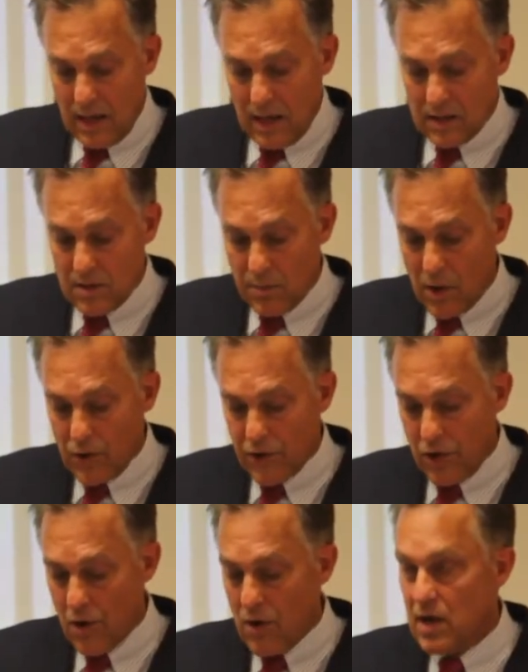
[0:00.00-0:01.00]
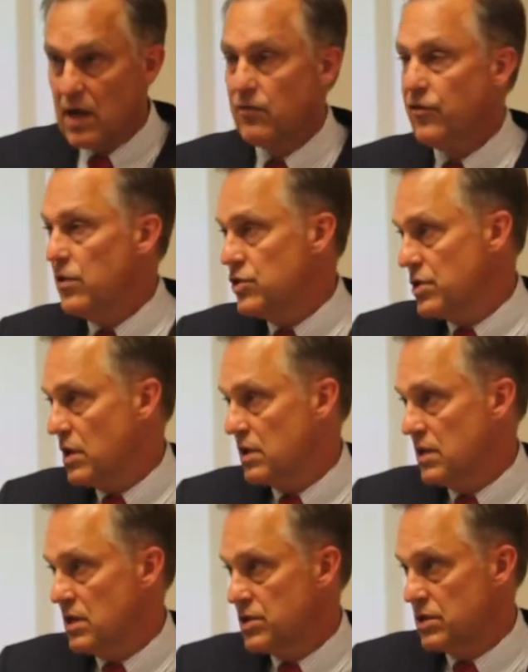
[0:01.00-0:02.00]
into both current and future
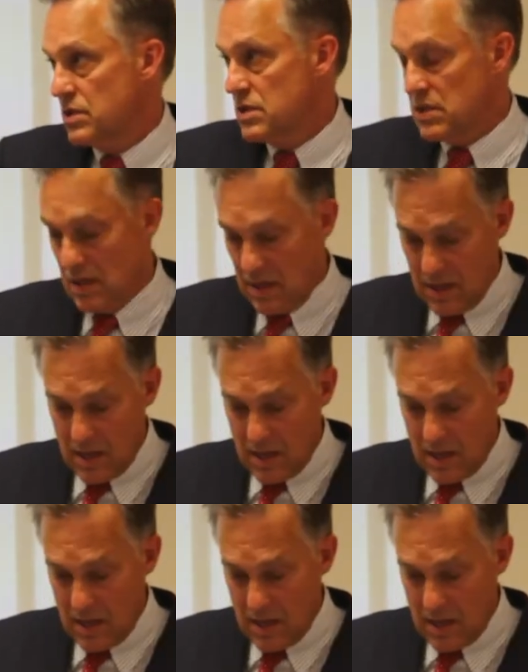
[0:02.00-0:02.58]
conditions,